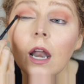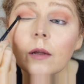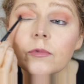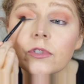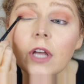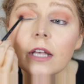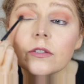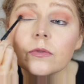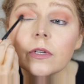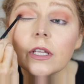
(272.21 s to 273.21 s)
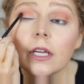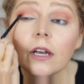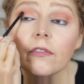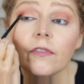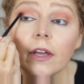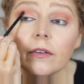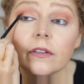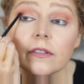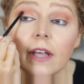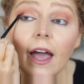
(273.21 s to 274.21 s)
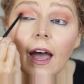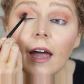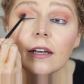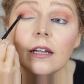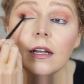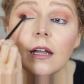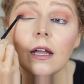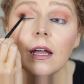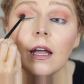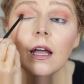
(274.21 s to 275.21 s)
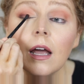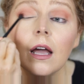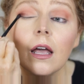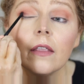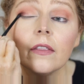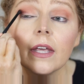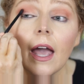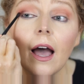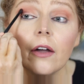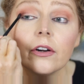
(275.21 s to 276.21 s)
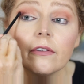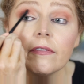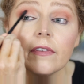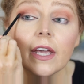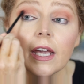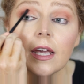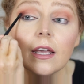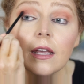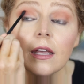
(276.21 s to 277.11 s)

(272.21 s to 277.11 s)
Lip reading: and I'm just really going to focus the outer V.